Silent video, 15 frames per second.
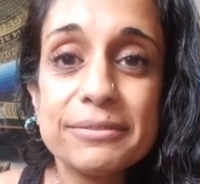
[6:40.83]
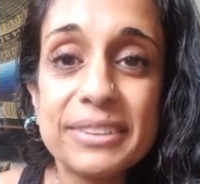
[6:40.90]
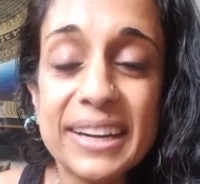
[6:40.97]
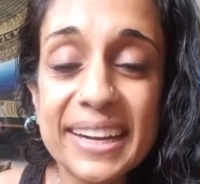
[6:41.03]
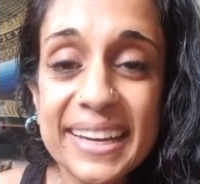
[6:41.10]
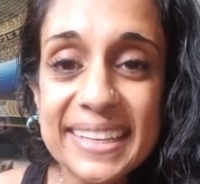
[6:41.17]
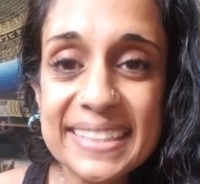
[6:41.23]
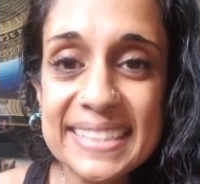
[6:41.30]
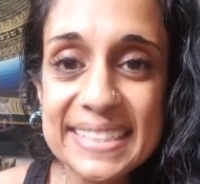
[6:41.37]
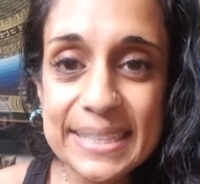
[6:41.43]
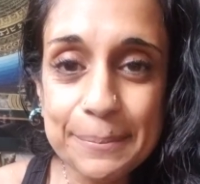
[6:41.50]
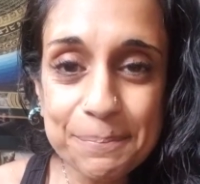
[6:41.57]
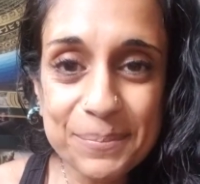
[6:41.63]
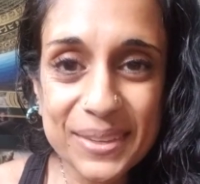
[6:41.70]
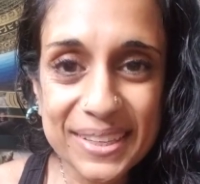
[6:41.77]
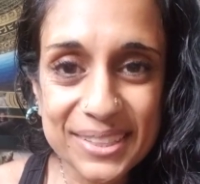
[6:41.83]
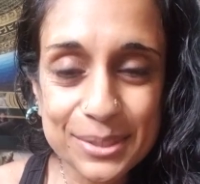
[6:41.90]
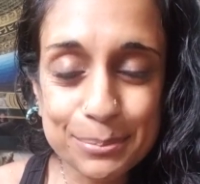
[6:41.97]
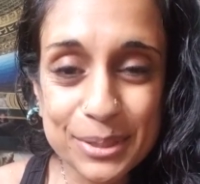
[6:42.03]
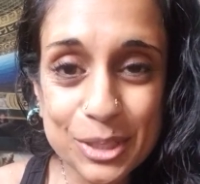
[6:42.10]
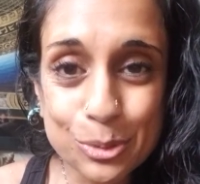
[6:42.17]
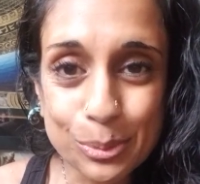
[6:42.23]
find something to
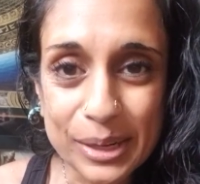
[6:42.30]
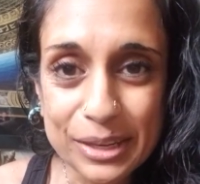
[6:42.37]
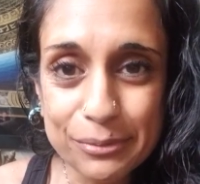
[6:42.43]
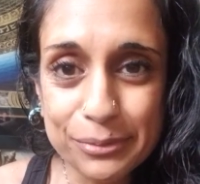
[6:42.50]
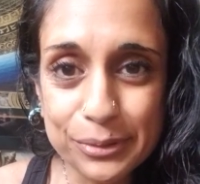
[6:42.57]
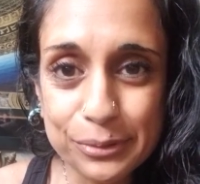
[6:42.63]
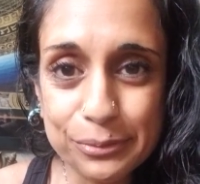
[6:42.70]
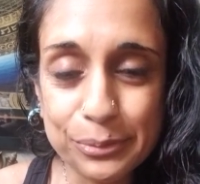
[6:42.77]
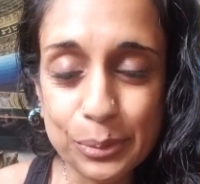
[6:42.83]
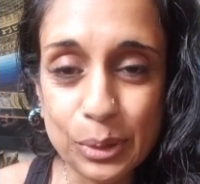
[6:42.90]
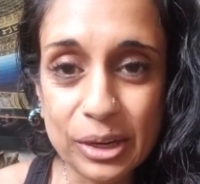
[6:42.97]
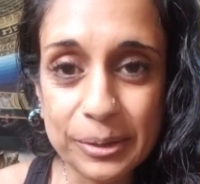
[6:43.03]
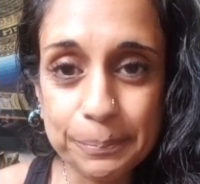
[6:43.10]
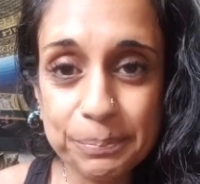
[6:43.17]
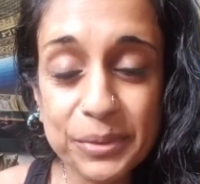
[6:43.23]
be grateful for.